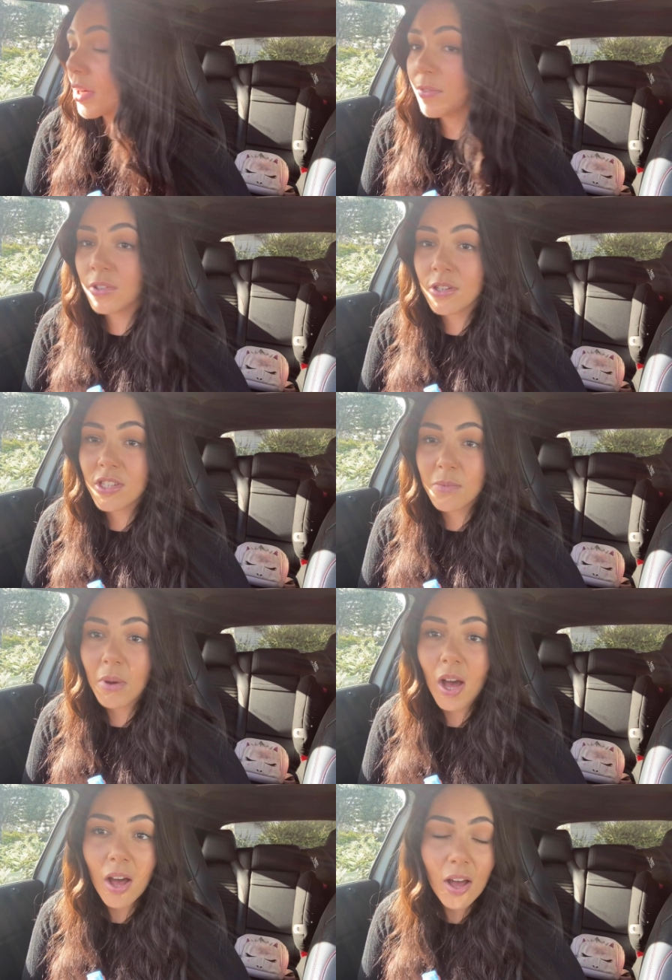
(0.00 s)
even go to the
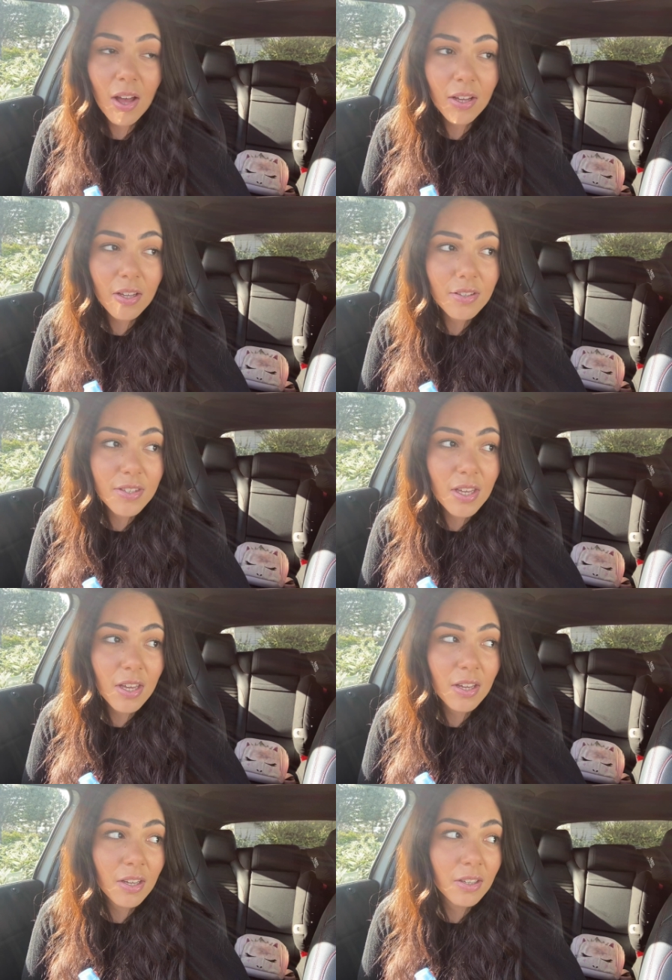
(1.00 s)
park.
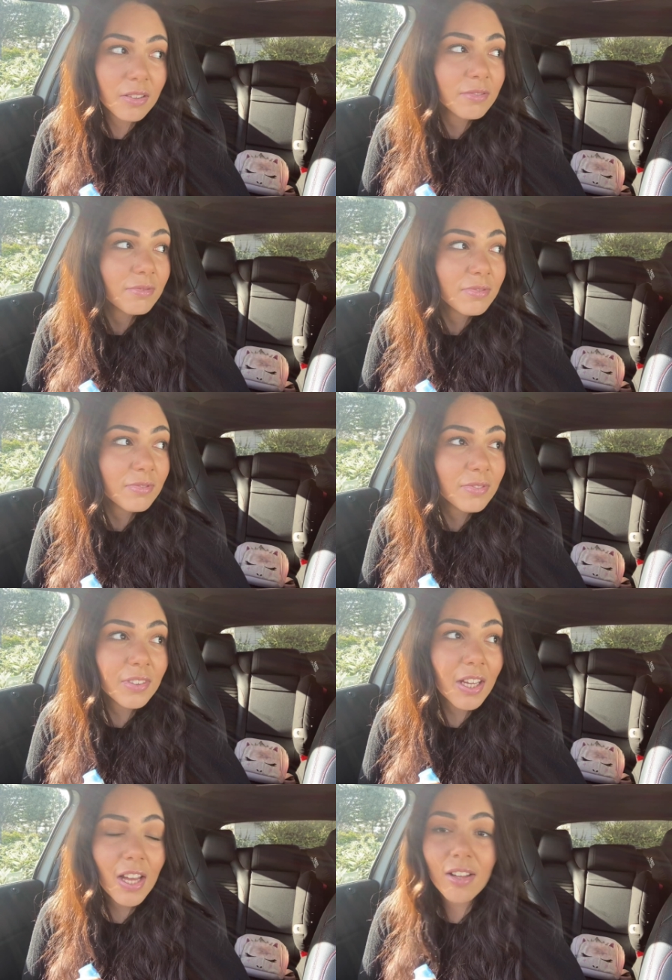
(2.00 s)
So
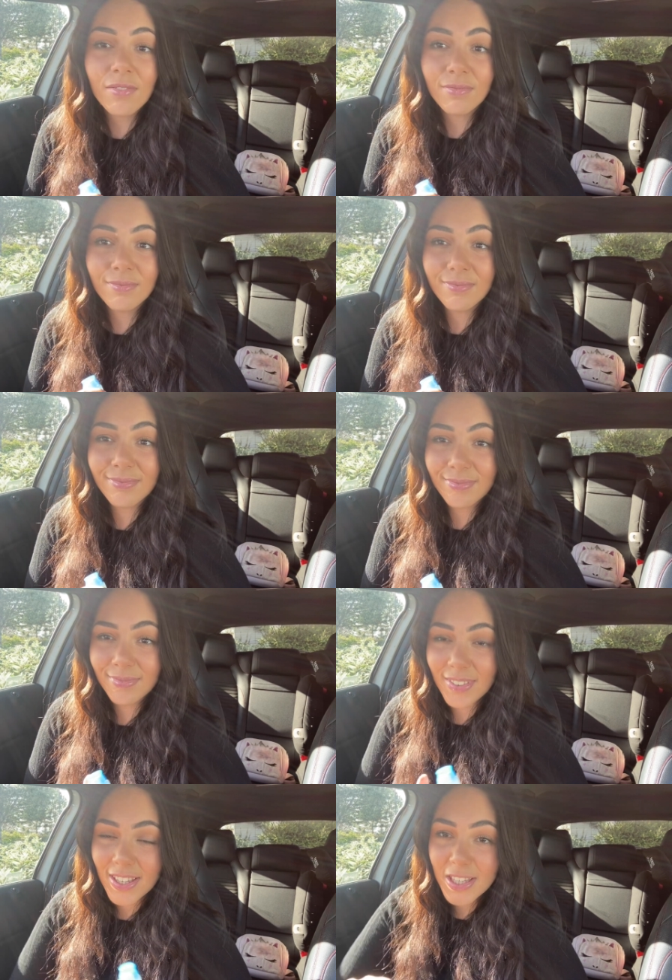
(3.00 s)
yeah,
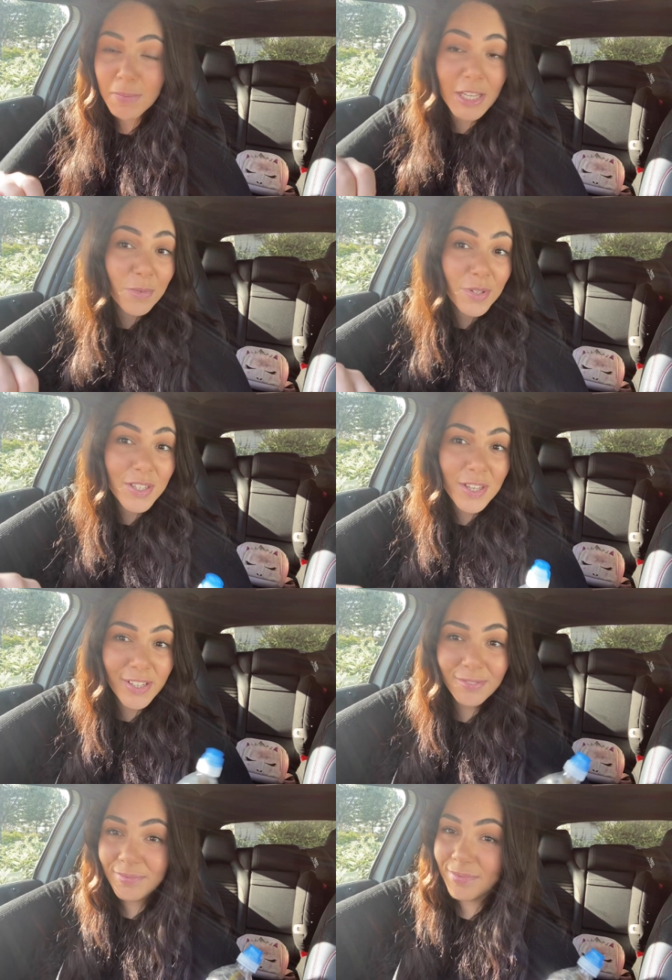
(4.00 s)
speak to us soon.